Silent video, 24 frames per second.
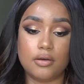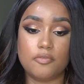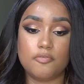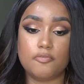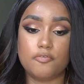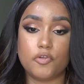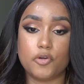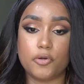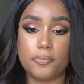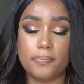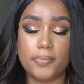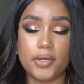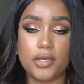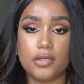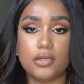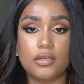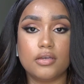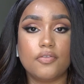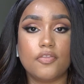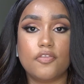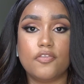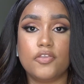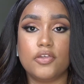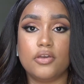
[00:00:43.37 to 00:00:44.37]
For
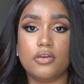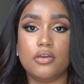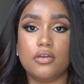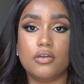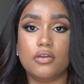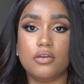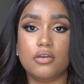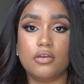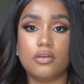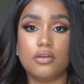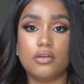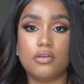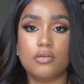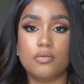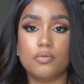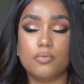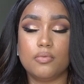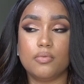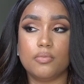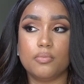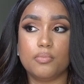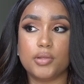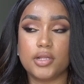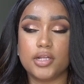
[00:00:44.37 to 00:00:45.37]
me, the
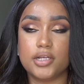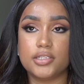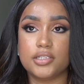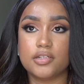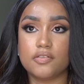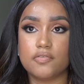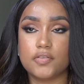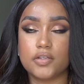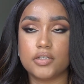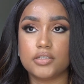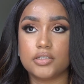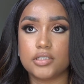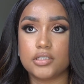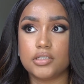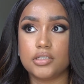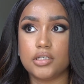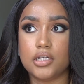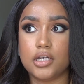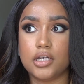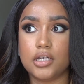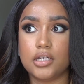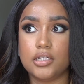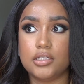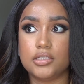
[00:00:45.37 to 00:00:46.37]

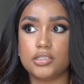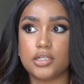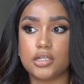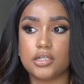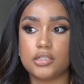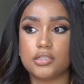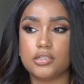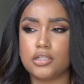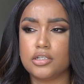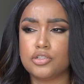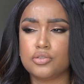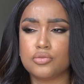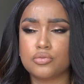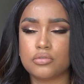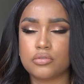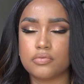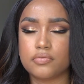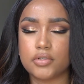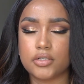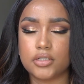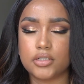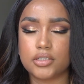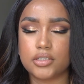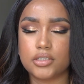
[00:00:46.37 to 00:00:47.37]
blendability and the
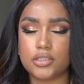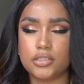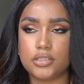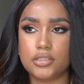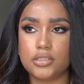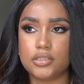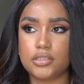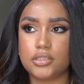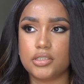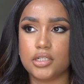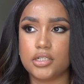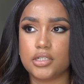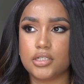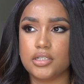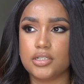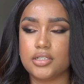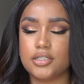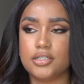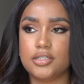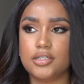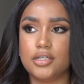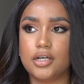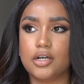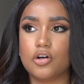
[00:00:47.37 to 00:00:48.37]
durability, the
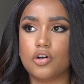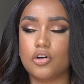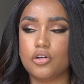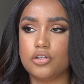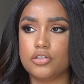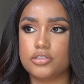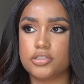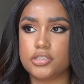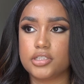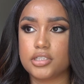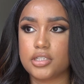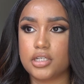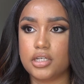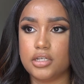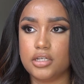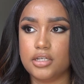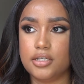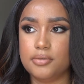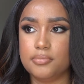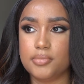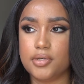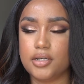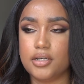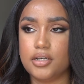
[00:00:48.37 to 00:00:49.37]
color
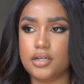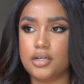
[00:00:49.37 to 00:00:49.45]
scheme,